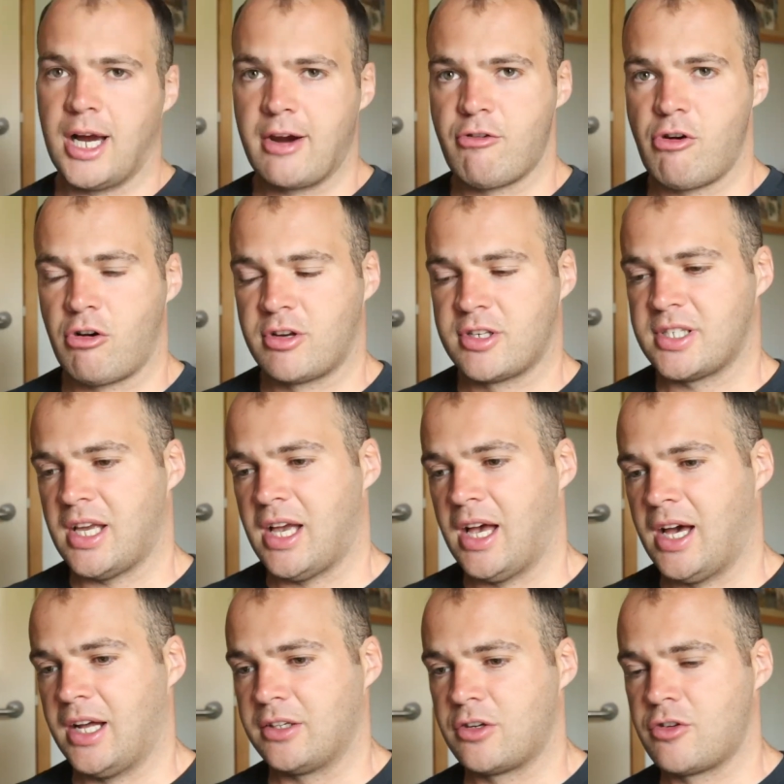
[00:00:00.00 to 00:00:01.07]
Hyrox
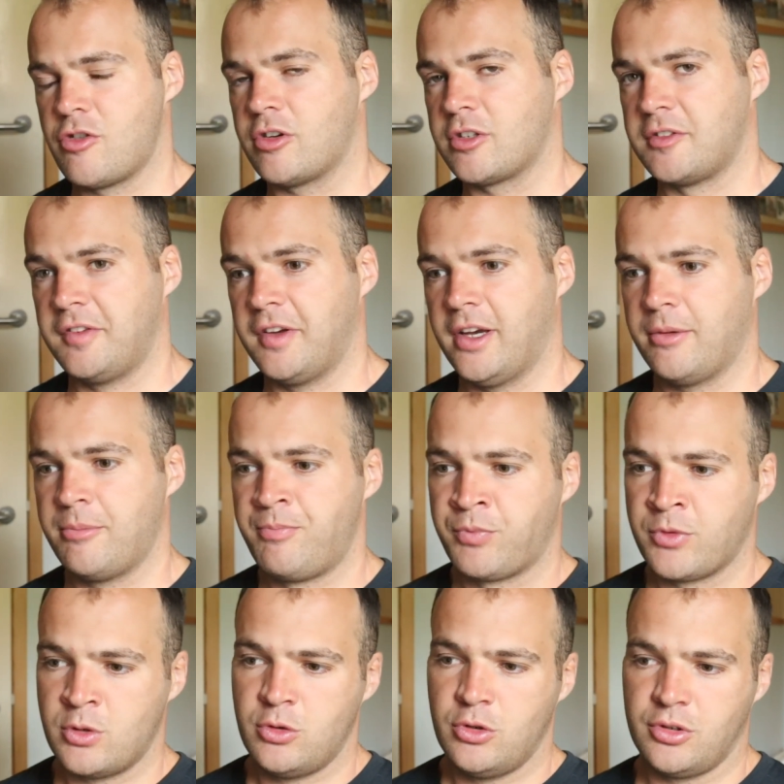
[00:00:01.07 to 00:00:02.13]
and CrossFit.
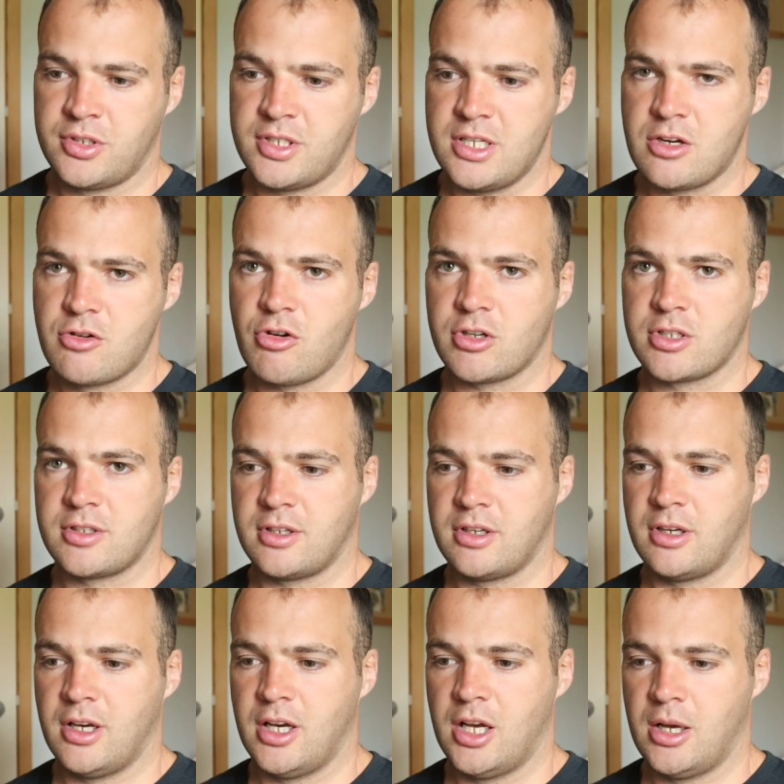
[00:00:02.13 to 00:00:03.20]
You'll see
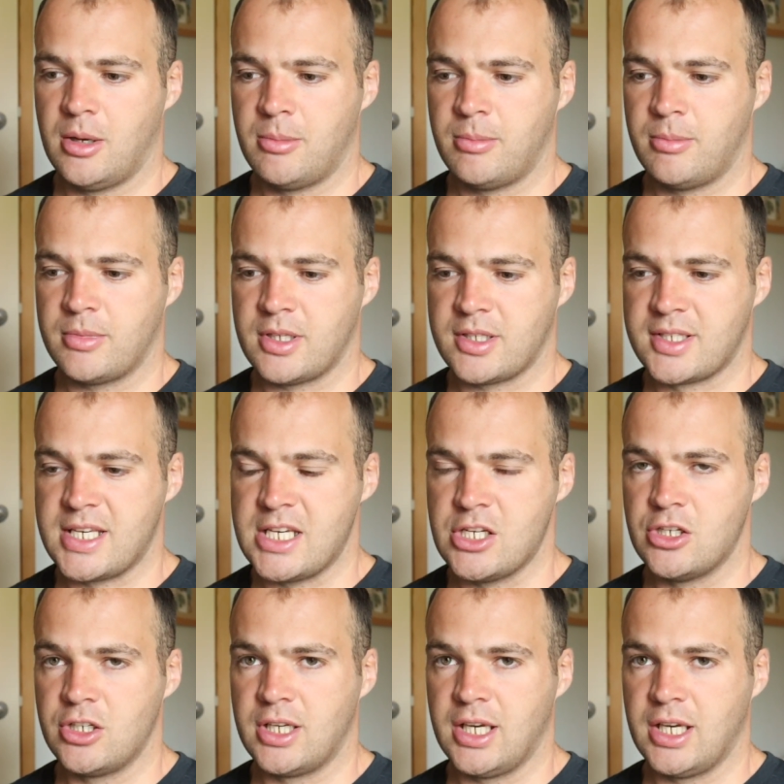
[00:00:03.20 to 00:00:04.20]
ski